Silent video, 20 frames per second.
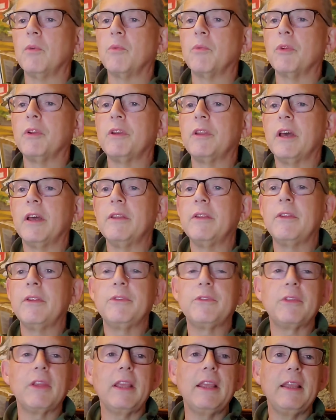
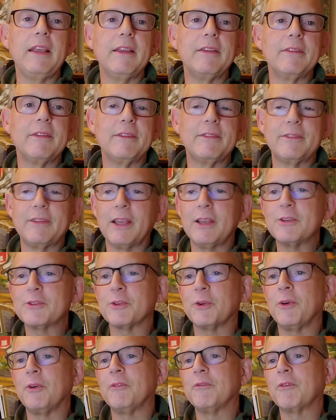Redundancy is
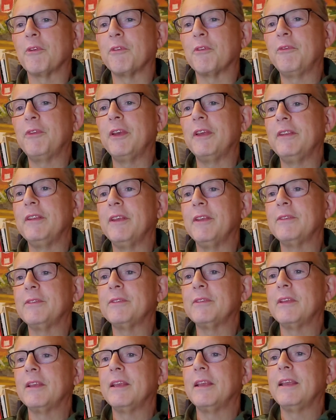essential for
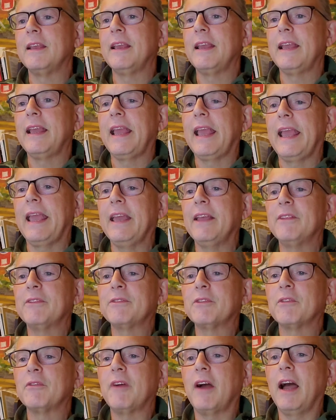fitness and
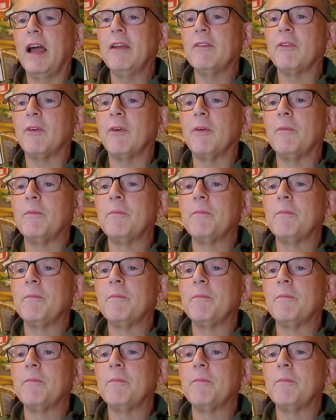survival.